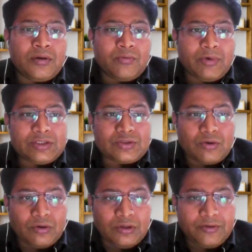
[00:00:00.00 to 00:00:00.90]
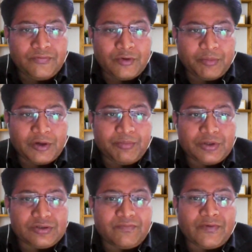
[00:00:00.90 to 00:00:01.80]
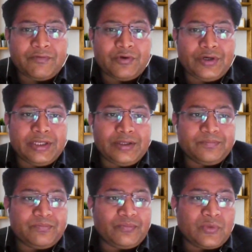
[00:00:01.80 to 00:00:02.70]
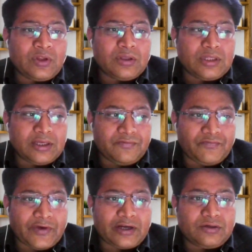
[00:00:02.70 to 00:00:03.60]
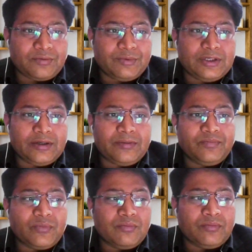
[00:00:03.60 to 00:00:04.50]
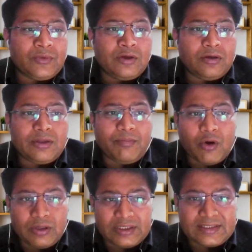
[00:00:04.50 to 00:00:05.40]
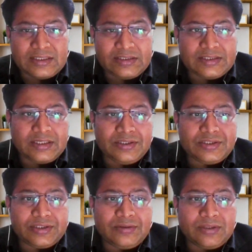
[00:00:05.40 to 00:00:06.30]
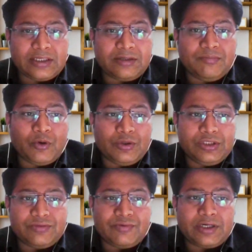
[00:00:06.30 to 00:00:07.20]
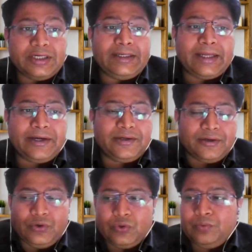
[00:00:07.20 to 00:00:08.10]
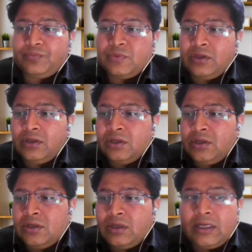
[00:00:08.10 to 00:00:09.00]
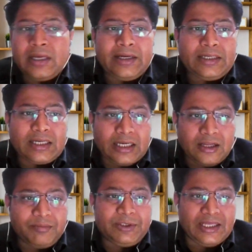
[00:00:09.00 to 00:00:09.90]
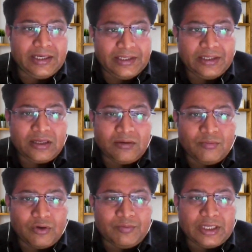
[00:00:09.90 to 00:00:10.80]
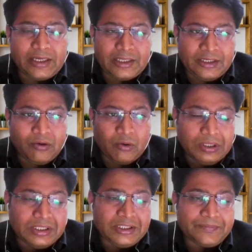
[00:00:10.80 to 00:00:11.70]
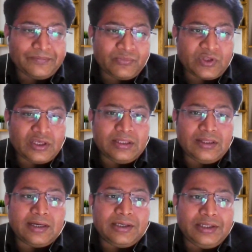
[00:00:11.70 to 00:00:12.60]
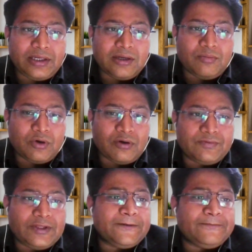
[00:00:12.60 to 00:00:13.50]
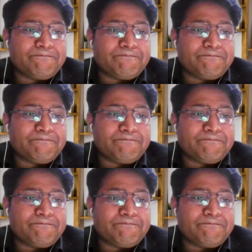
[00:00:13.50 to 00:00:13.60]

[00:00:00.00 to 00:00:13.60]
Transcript: was only for purpose of avoiding the effect of the the bonus legislation that employees were entitled to and clubbed the income of the Ariel holding in the income of the